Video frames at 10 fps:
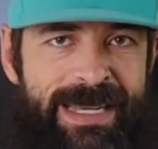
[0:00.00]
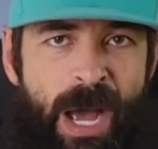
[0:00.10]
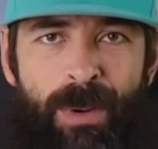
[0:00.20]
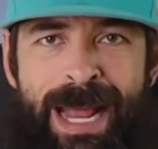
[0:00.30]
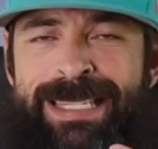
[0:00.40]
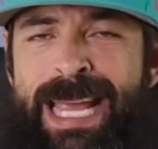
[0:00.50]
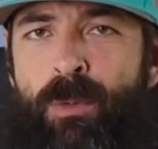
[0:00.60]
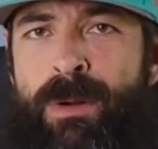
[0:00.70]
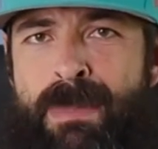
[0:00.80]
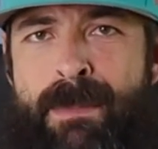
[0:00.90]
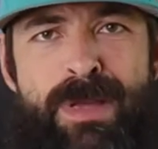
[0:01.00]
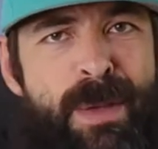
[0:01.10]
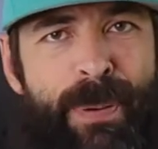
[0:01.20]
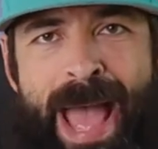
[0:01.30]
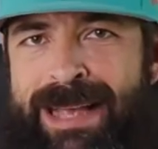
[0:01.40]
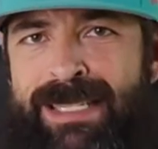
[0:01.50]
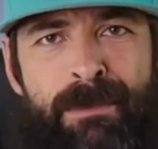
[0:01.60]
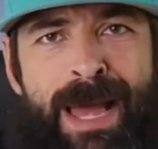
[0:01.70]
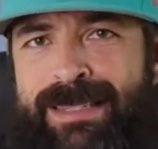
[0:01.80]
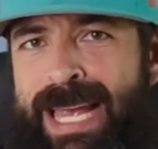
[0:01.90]
Now, when I say remember the past,
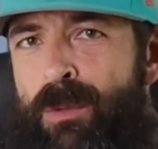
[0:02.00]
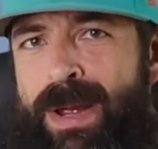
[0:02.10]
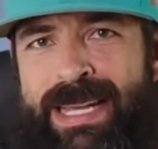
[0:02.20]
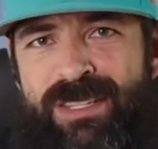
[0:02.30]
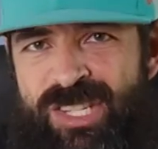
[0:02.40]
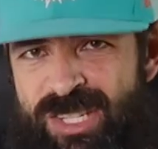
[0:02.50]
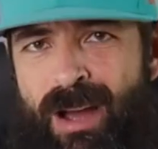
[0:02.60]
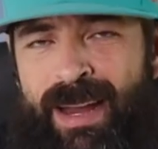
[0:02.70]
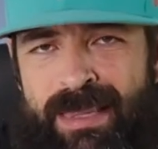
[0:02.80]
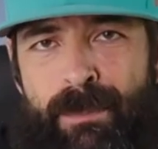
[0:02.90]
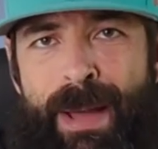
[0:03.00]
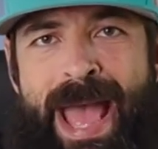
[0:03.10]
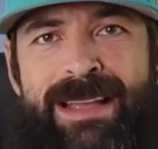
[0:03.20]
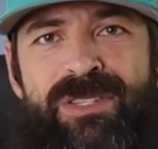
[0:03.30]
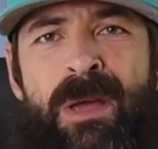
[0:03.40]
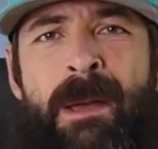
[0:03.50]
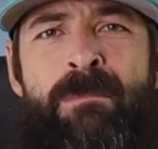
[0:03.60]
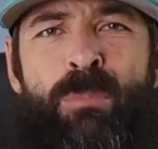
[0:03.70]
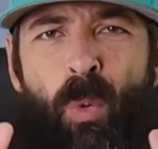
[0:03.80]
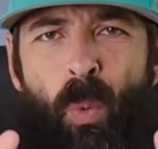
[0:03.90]
I'm not saying we get stuck in the past,
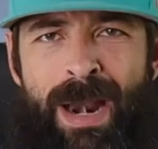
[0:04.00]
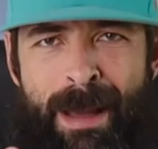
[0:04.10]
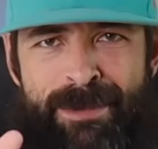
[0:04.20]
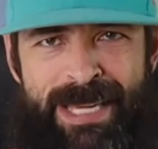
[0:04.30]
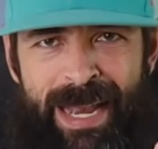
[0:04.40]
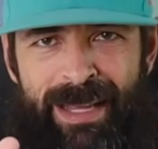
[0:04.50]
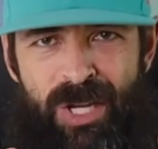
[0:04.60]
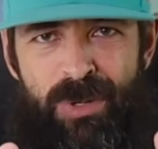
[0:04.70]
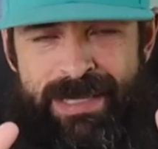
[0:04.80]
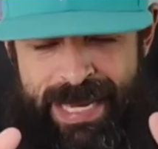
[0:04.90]
but what I'm telling you